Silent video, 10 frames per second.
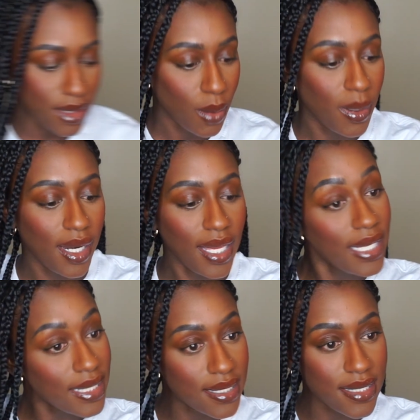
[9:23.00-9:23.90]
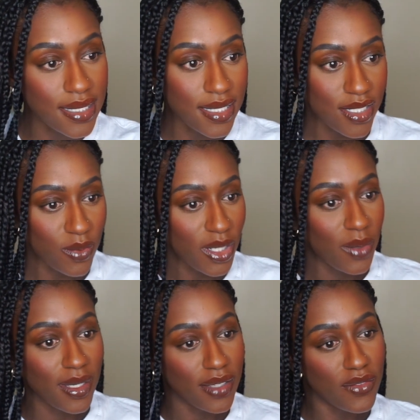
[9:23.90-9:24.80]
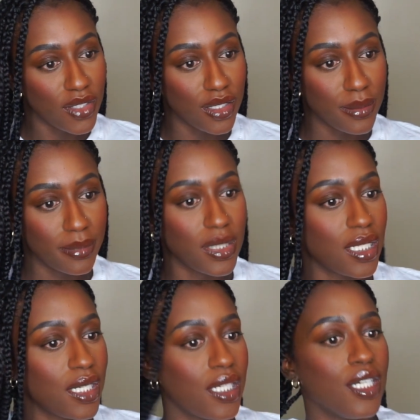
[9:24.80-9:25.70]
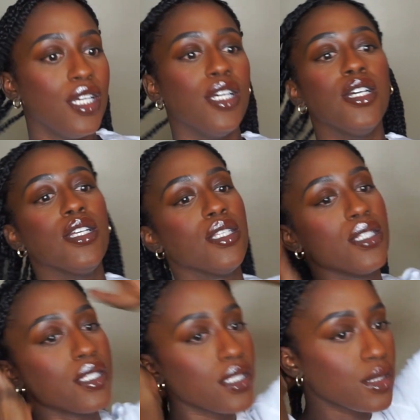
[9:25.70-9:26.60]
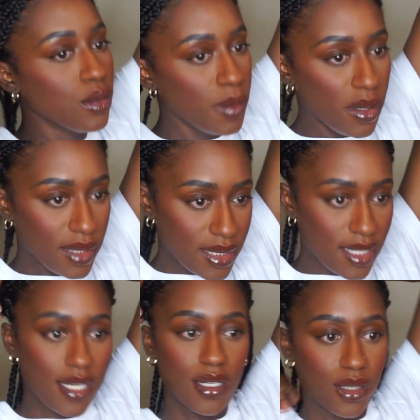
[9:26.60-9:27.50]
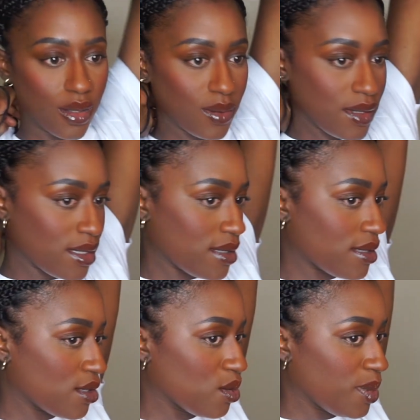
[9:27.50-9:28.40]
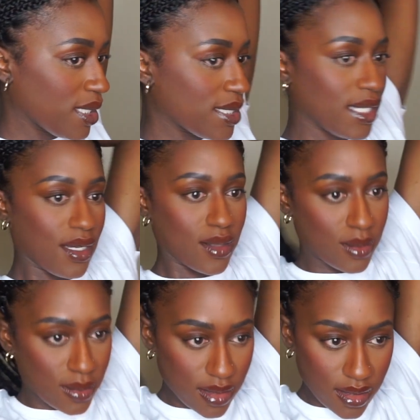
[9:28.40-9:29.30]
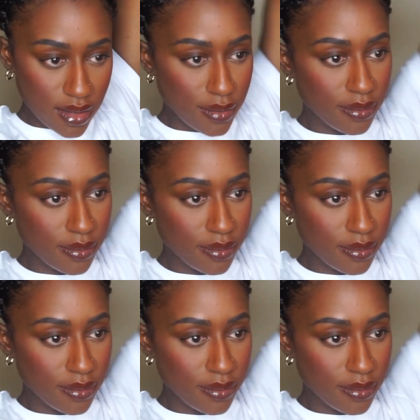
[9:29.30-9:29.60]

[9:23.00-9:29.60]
so next we're gonna give them 2 ponytails, 2 pigtails.